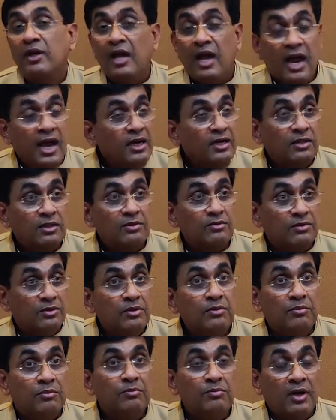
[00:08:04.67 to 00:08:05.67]

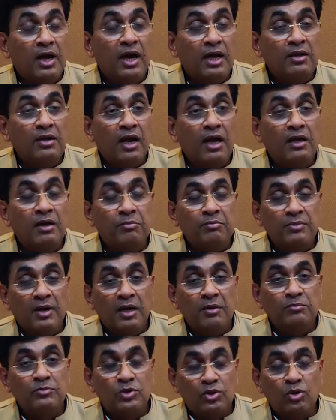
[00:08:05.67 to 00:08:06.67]

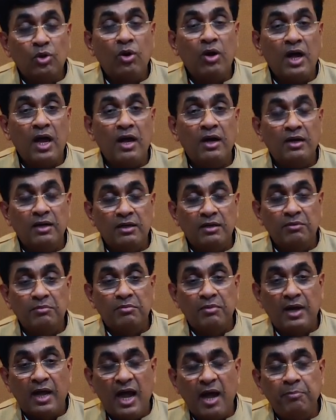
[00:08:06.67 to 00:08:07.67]
I'm
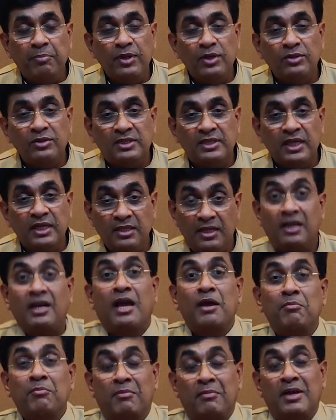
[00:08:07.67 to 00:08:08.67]
so happy to say that
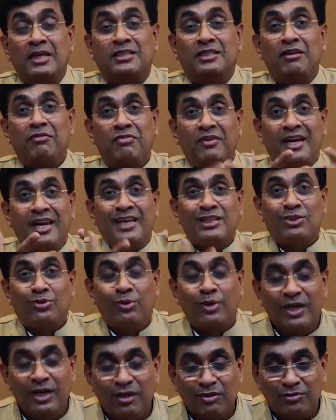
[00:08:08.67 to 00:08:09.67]
I'm myself an
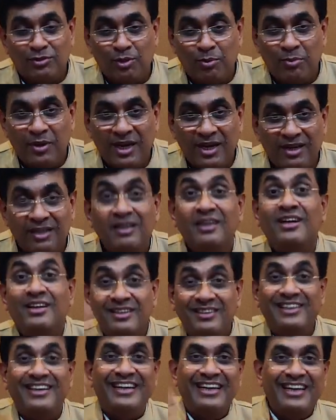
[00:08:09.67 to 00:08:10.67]
ex-student of Somaiya
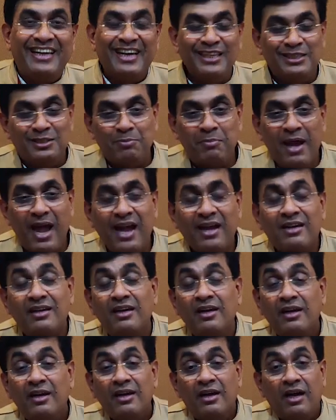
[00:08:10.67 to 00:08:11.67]
3 decades
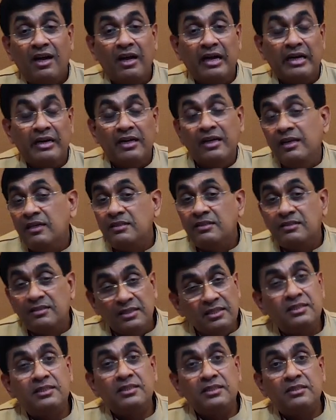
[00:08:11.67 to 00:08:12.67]
back.
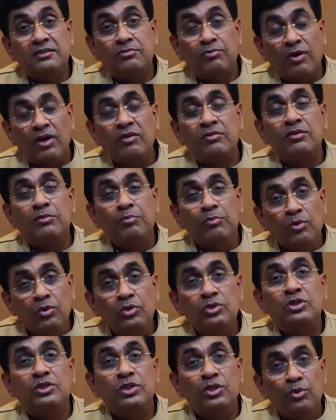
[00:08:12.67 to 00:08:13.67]
This is one of the
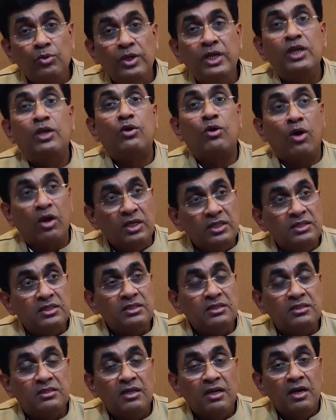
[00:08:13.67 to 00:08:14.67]
most unique
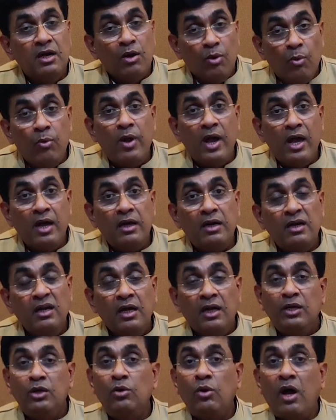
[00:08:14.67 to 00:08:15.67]
colleges
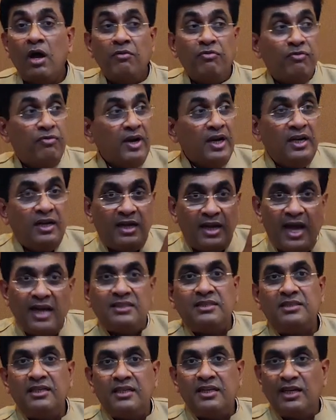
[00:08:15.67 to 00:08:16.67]
where you have
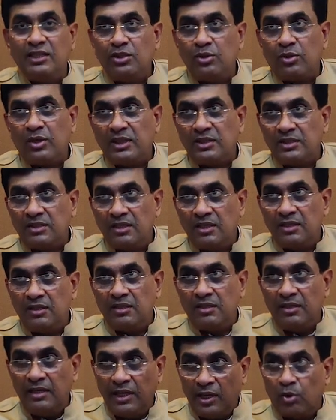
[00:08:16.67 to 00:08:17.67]
fantastic educational
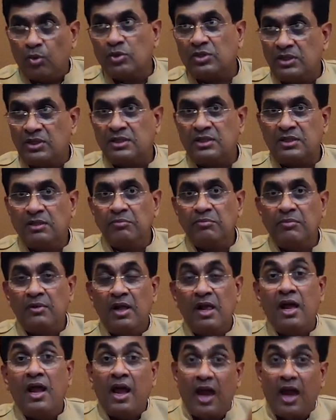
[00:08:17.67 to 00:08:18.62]
ecosystem